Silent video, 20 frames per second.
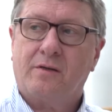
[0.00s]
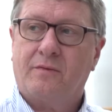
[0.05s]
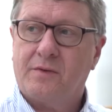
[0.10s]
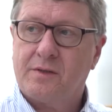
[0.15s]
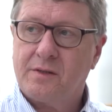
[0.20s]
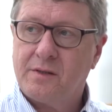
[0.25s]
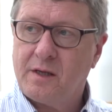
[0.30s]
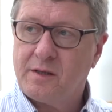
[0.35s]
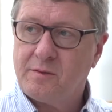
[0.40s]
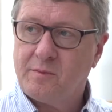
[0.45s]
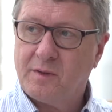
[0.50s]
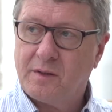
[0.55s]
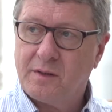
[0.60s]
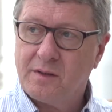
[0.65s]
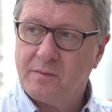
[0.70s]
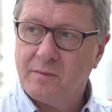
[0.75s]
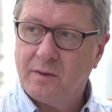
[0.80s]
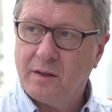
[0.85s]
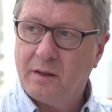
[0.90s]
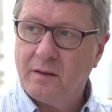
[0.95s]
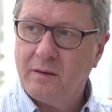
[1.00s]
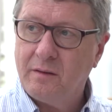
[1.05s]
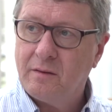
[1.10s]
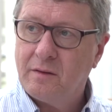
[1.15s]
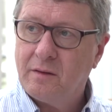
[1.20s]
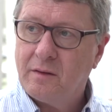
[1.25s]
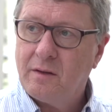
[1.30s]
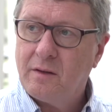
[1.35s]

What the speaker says: of assessment as well.